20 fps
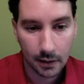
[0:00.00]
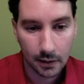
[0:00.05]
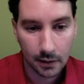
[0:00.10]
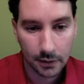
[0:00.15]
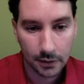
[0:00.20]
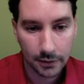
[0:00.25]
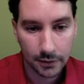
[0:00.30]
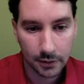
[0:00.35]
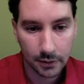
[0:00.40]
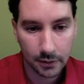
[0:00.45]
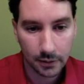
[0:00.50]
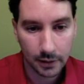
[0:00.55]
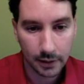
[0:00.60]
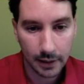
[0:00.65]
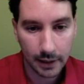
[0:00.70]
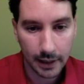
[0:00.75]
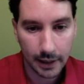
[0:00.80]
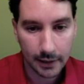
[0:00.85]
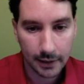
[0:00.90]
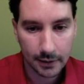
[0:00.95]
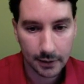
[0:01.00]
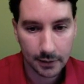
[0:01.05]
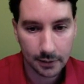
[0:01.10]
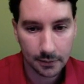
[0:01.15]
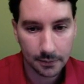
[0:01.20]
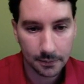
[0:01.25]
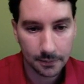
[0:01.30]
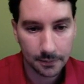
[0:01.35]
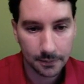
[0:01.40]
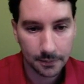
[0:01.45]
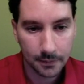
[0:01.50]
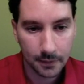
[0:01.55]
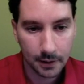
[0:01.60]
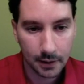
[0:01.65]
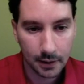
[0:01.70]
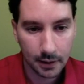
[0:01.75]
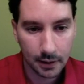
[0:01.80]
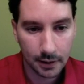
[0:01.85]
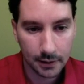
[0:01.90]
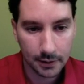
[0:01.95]
So an axiom
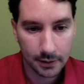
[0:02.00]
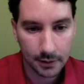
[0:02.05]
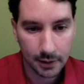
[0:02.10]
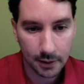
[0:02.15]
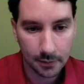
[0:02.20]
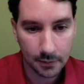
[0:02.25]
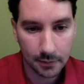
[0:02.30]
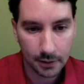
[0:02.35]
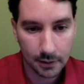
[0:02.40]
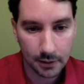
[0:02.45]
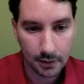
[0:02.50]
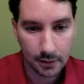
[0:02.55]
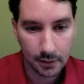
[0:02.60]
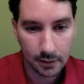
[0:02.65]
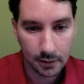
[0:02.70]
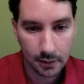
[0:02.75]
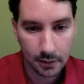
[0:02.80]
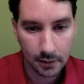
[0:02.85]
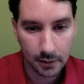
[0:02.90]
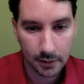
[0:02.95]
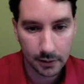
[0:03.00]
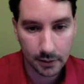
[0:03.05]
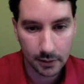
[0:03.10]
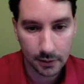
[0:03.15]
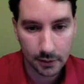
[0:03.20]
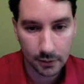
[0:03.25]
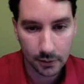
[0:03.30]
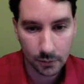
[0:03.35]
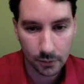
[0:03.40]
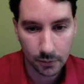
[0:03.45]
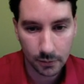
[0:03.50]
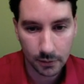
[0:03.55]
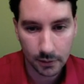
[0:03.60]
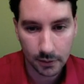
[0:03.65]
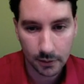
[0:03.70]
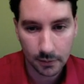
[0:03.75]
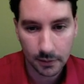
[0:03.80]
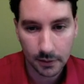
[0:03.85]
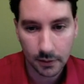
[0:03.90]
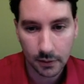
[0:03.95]
is a statement that is assumed
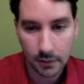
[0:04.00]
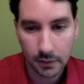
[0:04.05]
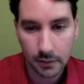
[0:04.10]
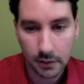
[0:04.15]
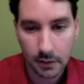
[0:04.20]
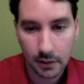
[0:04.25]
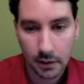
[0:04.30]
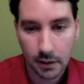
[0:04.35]
to be true.